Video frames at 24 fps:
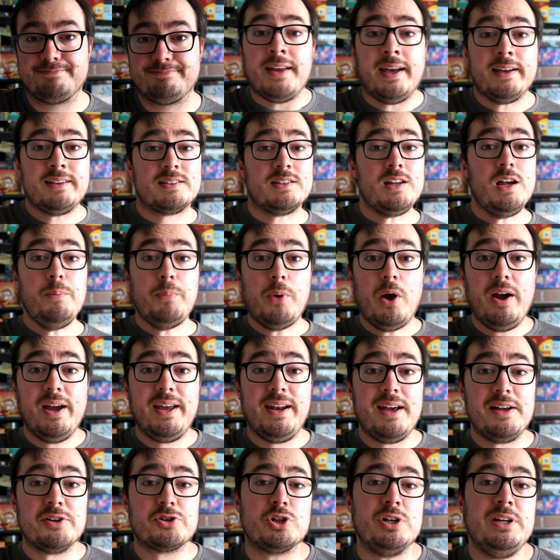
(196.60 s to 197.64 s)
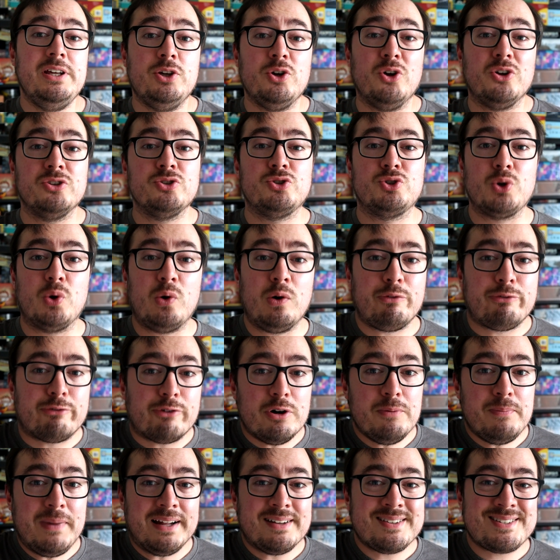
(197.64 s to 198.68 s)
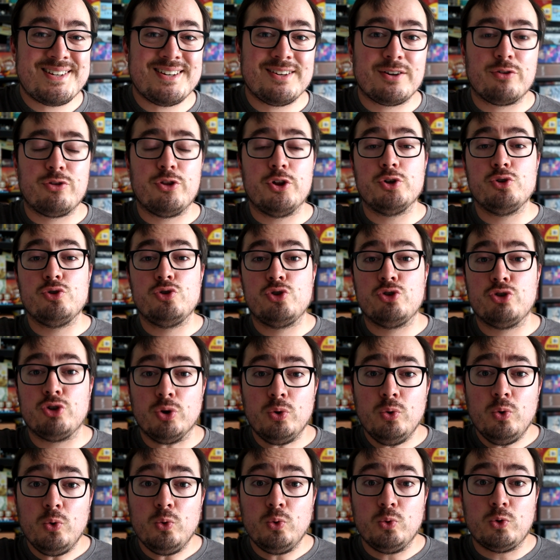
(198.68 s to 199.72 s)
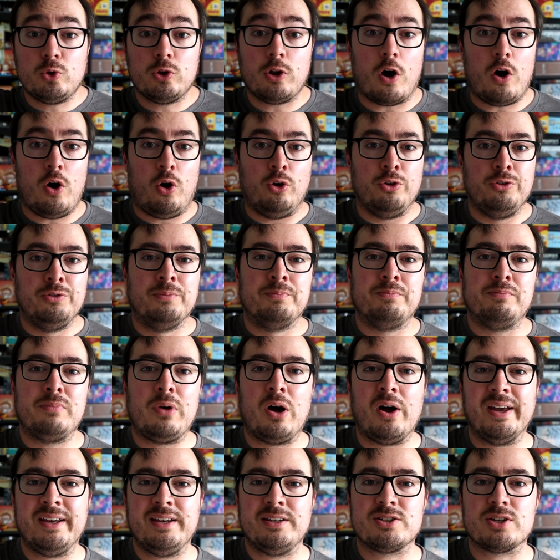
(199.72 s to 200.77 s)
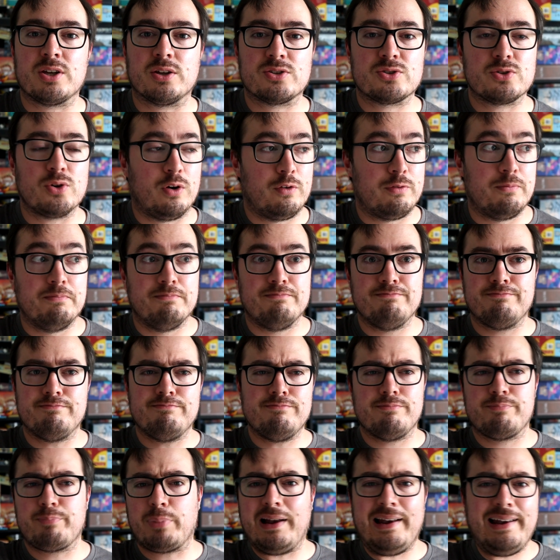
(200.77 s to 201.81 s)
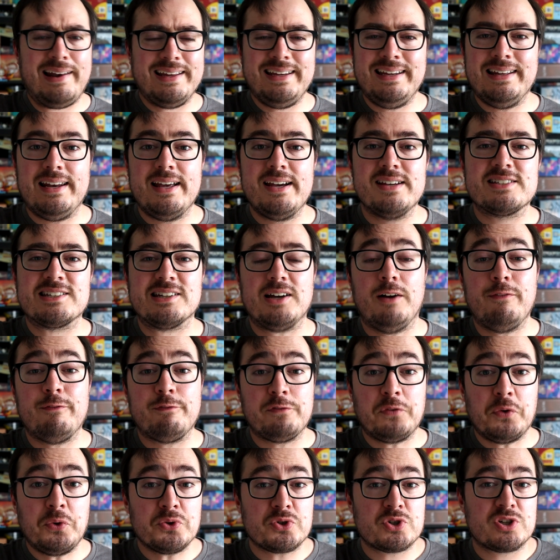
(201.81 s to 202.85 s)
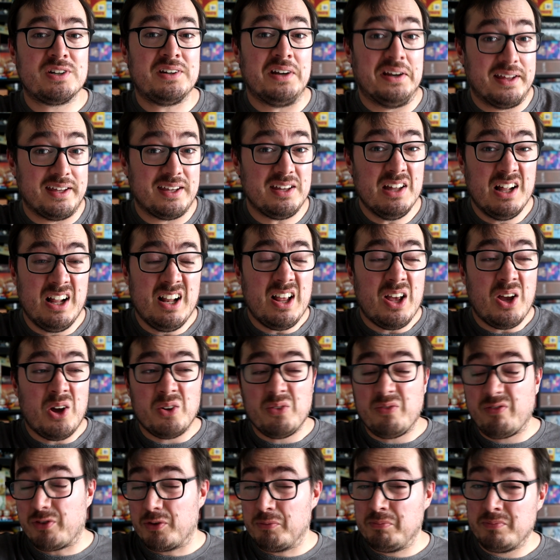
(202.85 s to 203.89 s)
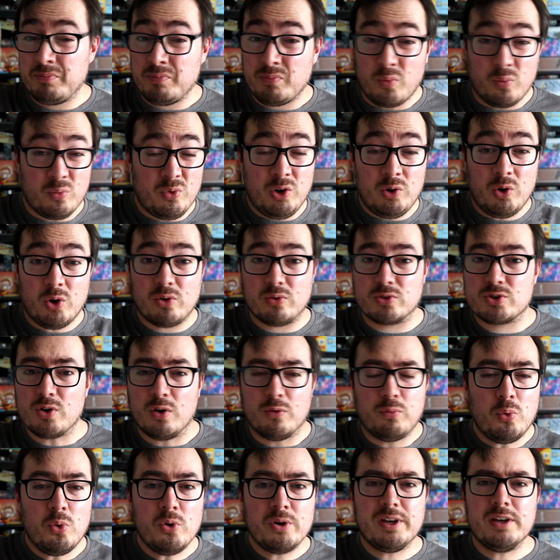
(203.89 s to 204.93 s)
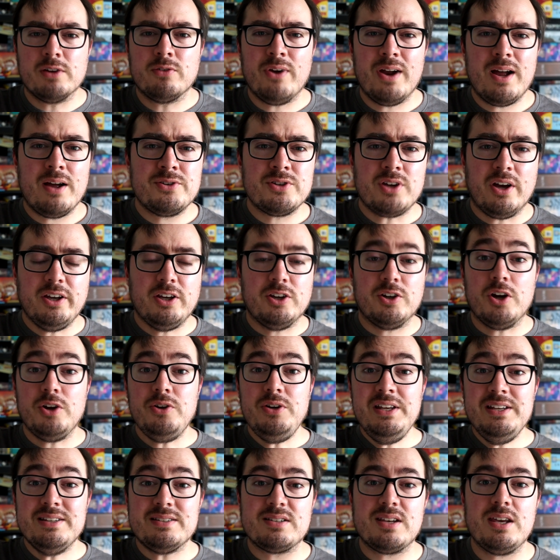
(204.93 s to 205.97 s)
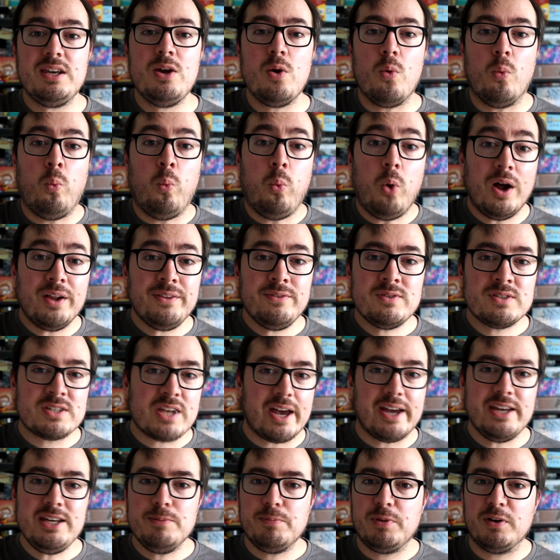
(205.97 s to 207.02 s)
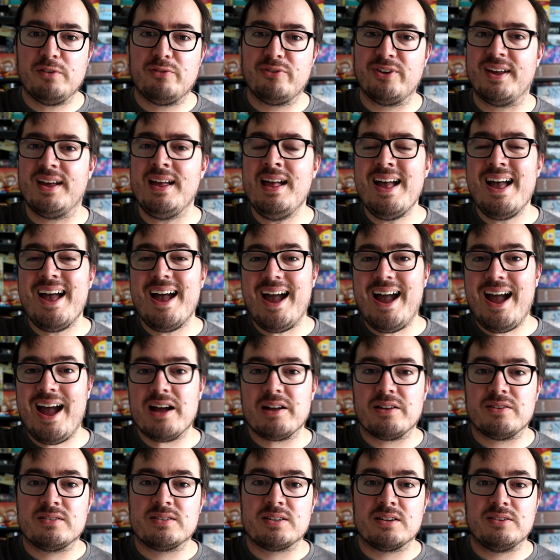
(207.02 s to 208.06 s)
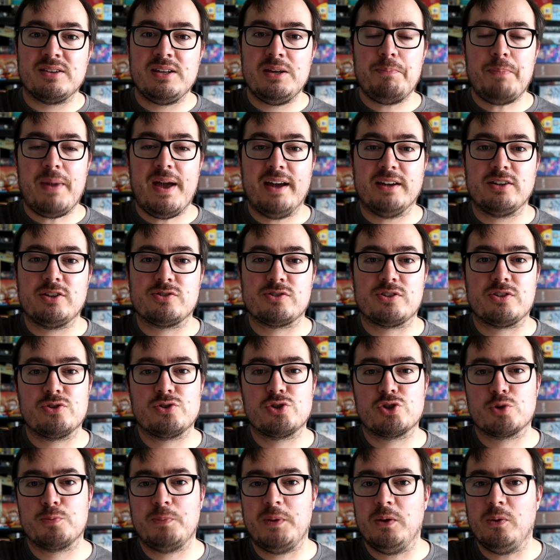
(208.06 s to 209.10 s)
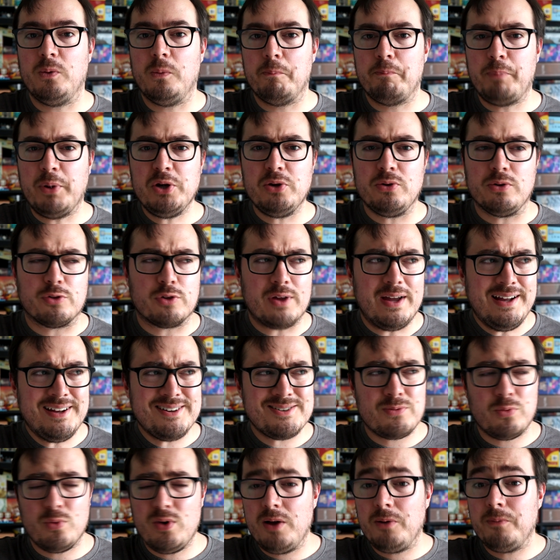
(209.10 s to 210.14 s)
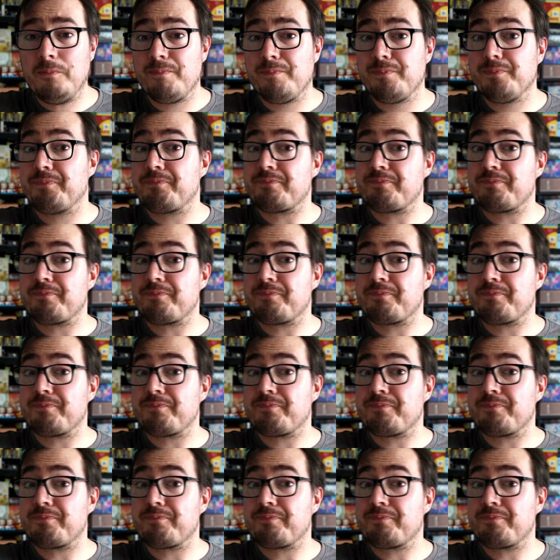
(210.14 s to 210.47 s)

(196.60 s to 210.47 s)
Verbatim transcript: Next up, I'd actually got Dorfromantic the Jewel on my sort of playlist. Unfortunately, from sort of walking around, I could only see one table of it at the Pegasus Spiel booth, and well,